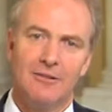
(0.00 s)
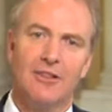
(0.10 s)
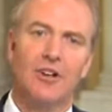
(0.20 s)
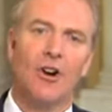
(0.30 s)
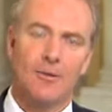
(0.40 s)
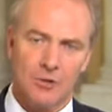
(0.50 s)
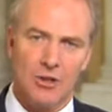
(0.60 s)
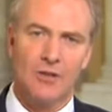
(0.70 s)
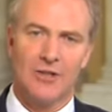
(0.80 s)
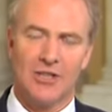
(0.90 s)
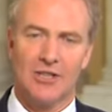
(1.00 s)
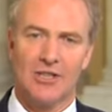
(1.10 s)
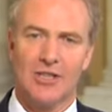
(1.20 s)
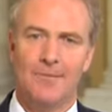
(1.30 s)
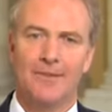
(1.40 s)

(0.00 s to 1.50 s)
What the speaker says: the armed services,